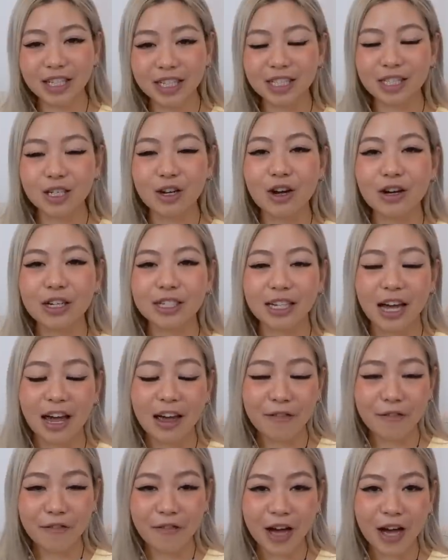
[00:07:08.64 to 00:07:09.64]
the socks,
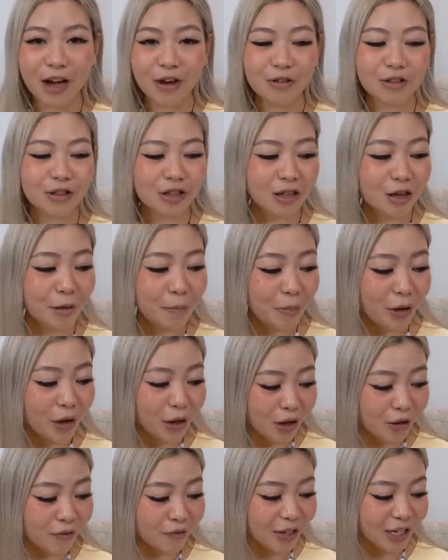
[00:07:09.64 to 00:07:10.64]
I found the
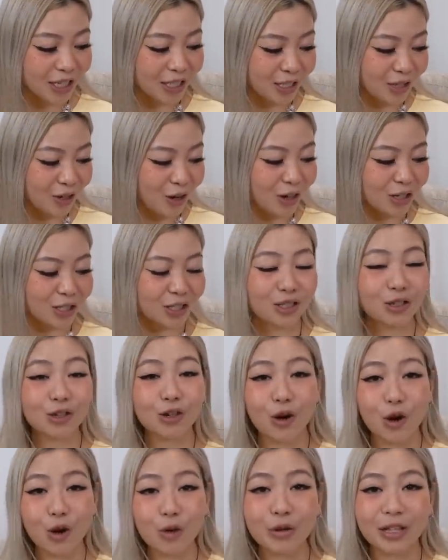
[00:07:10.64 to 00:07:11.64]
perfect socks to
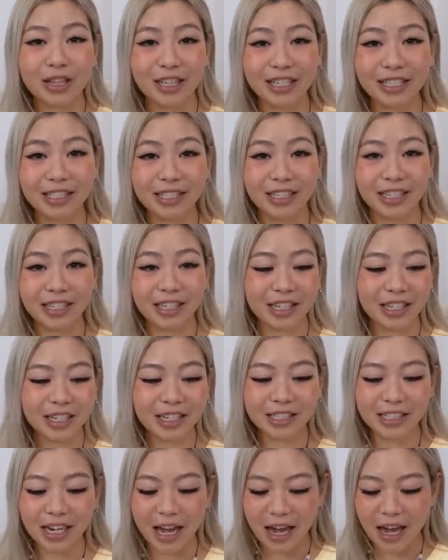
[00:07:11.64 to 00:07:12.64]
go with these
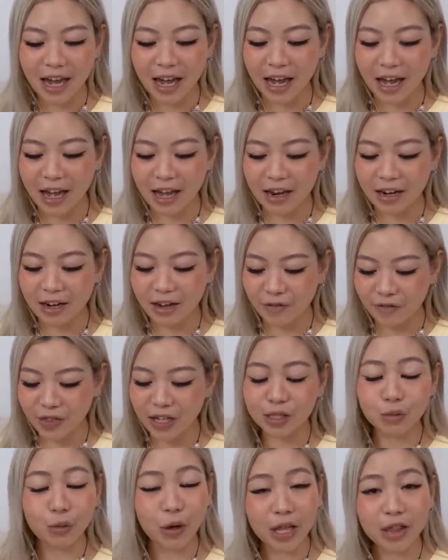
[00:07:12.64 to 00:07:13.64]
sneakers. And if
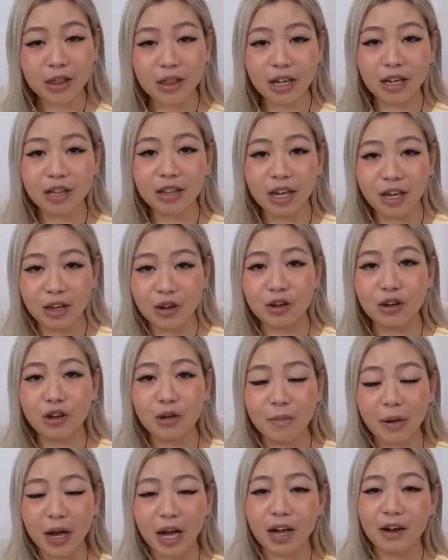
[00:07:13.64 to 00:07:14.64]
there's one thing that you're gonna
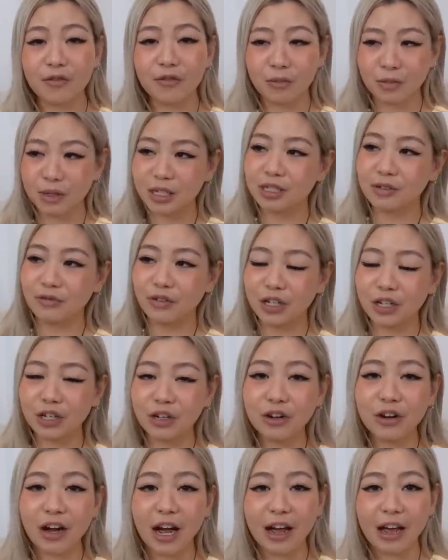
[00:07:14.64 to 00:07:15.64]
buy from this
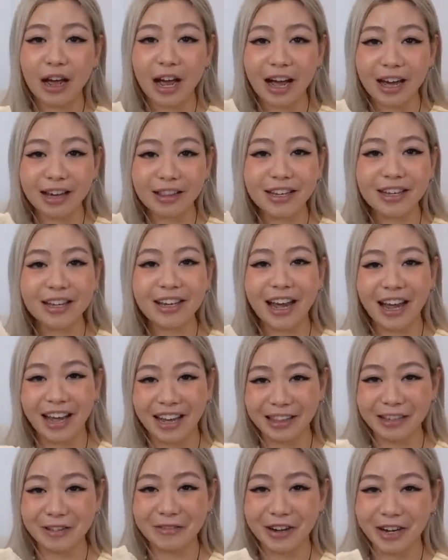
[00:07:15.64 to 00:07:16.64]
video, I highly,
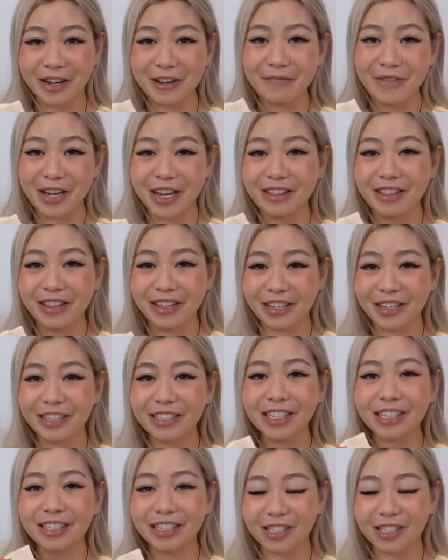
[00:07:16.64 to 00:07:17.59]
highly recommend these